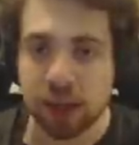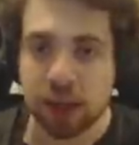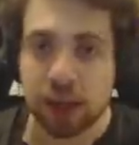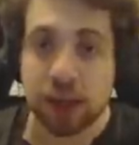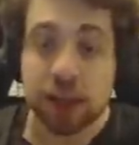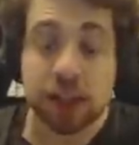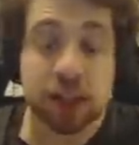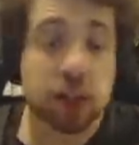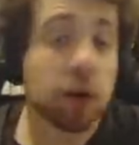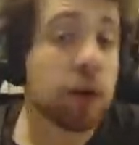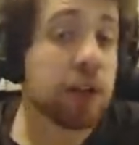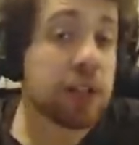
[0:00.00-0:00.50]

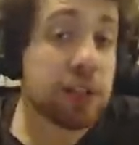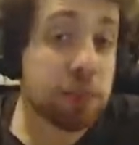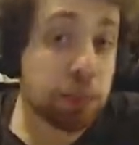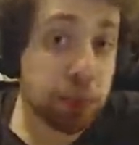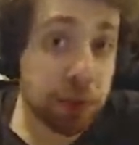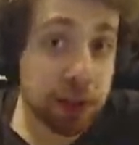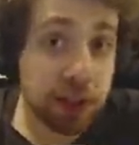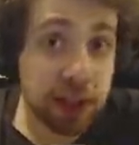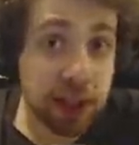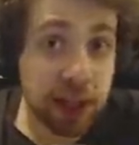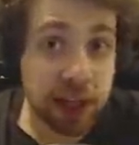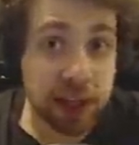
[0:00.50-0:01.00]
So it's
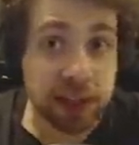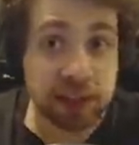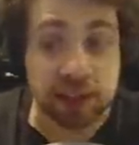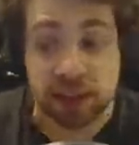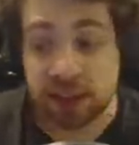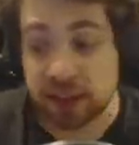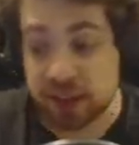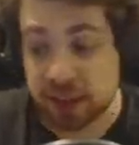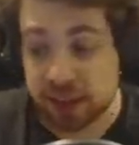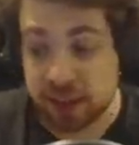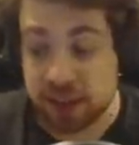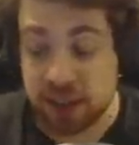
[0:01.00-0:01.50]
pretty late,
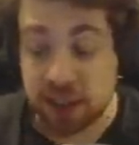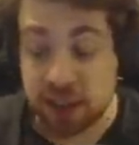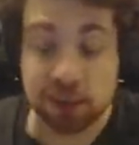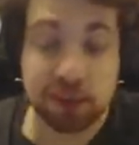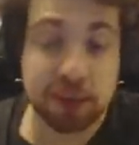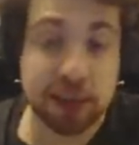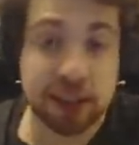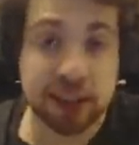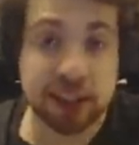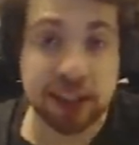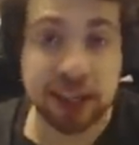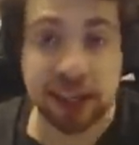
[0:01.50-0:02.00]
it's near
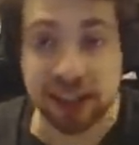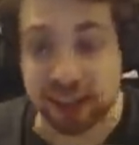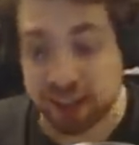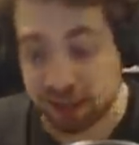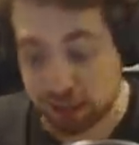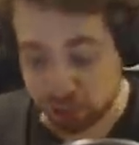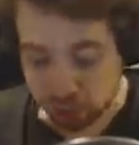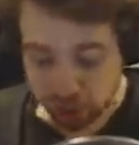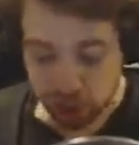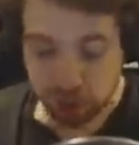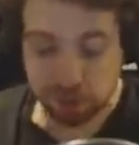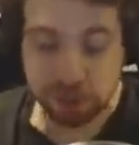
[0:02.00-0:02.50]
midnight.
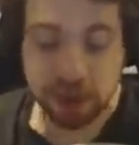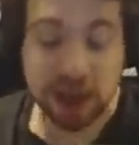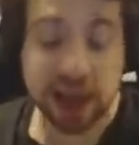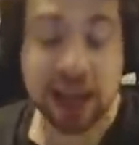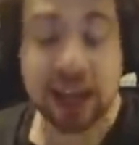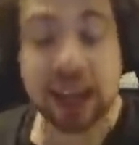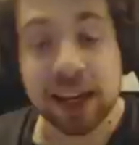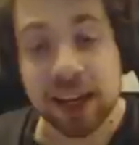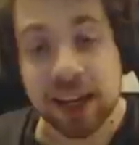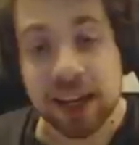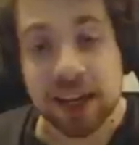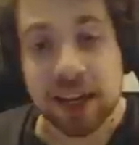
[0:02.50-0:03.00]
I'm wearing
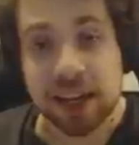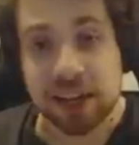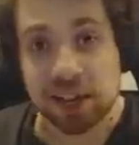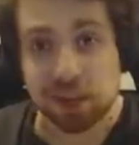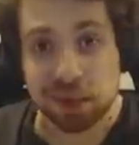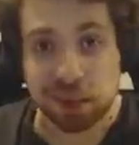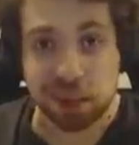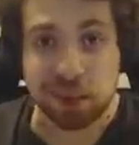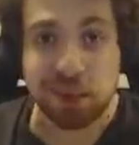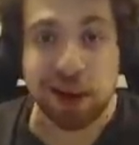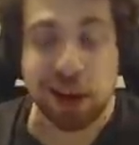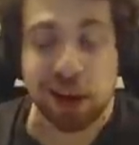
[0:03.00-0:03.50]
my
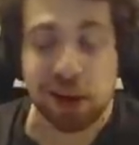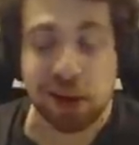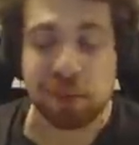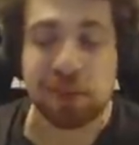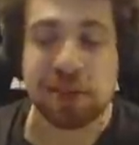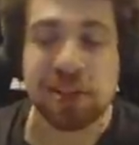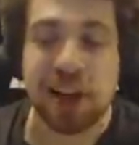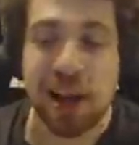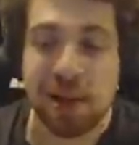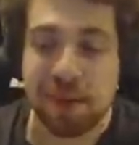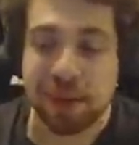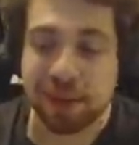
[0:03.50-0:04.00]
Super Mario
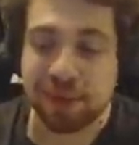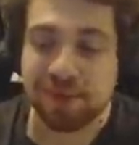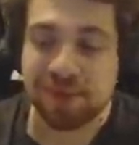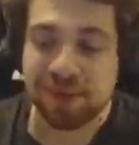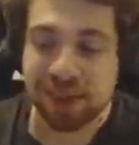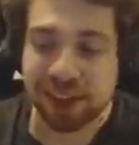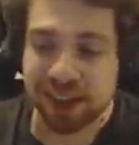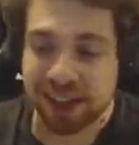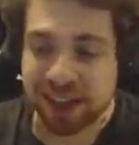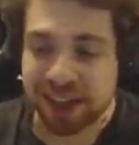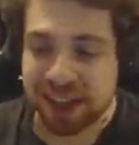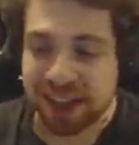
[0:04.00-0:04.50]
pyjama,
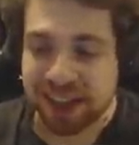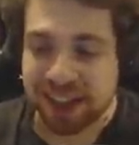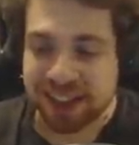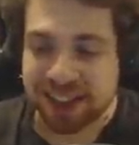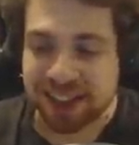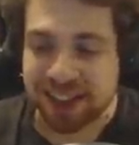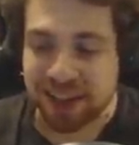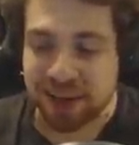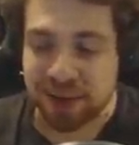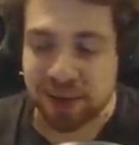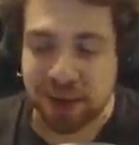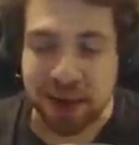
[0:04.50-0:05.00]

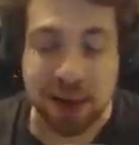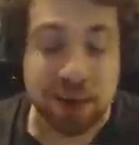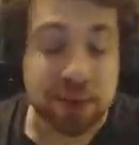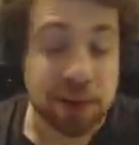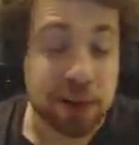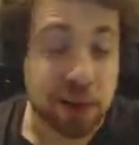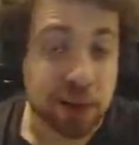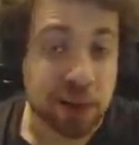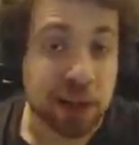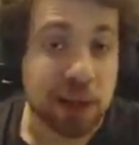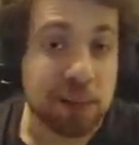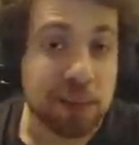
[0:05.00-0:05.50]
so I'm
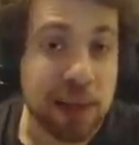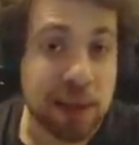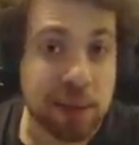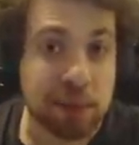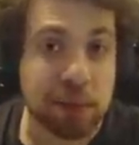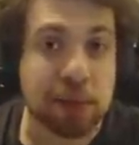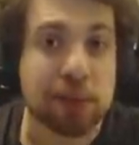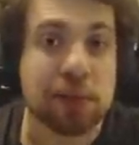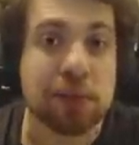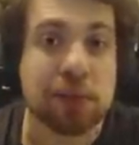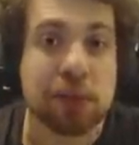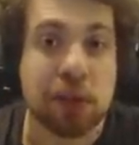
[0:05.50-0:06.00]
not gonna be
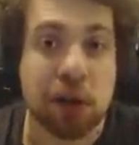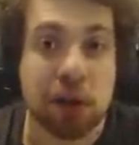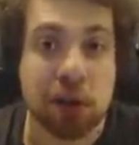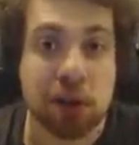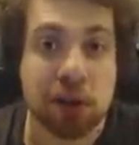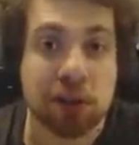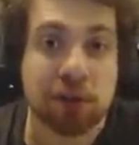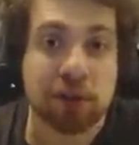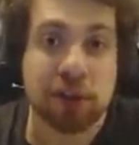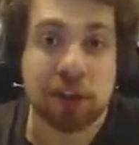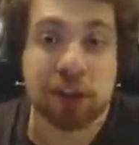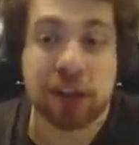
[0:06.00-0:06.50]
able to
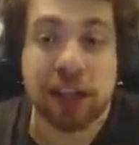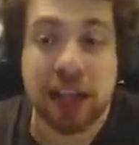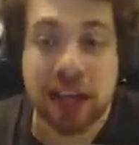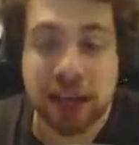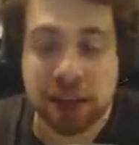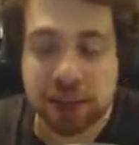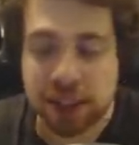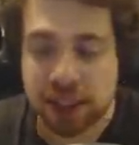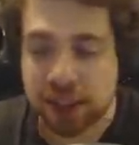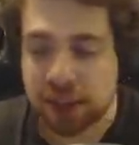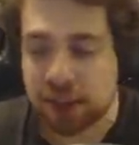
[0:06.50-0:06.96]
talk very loud.